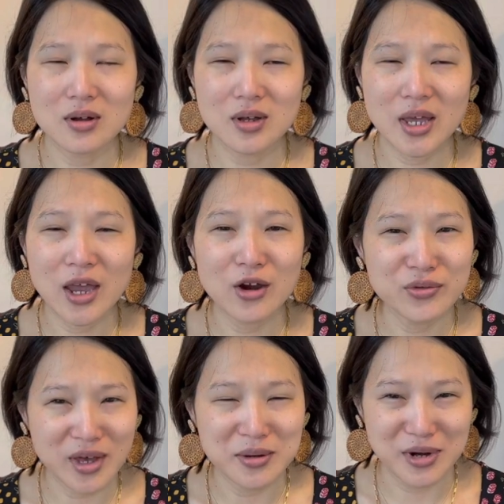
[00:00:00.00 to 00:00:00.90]

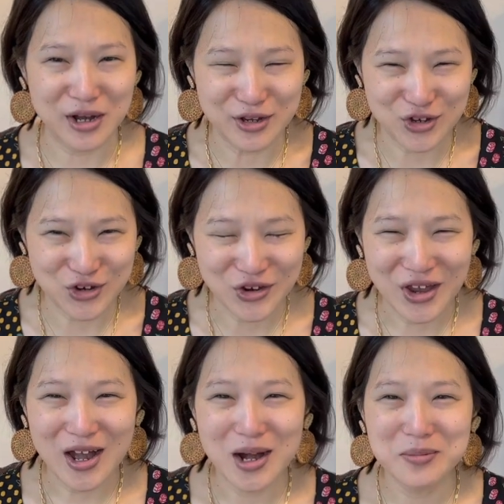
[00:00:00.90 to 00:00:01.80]
care that much
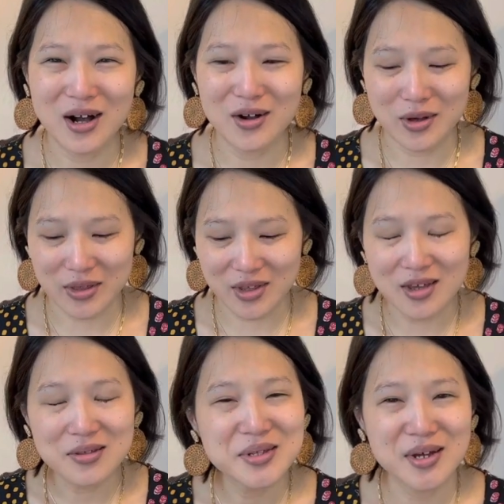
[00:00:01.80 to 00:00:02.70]
about the
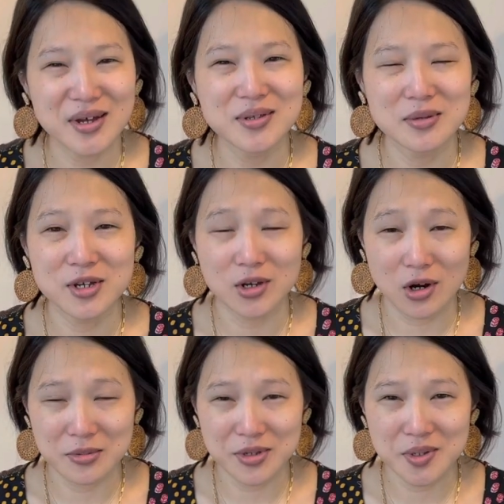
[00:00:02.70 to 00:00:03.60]
insides of my
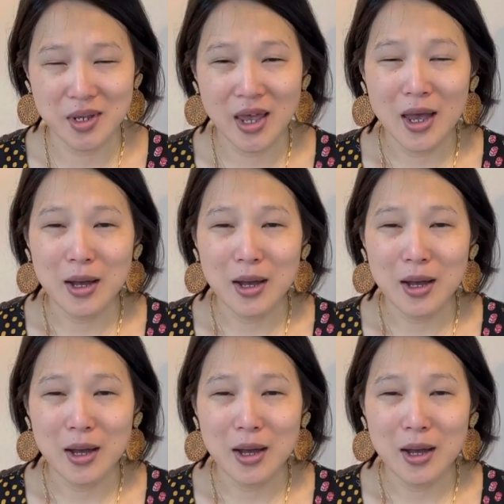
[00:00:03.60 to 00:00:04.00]
garments.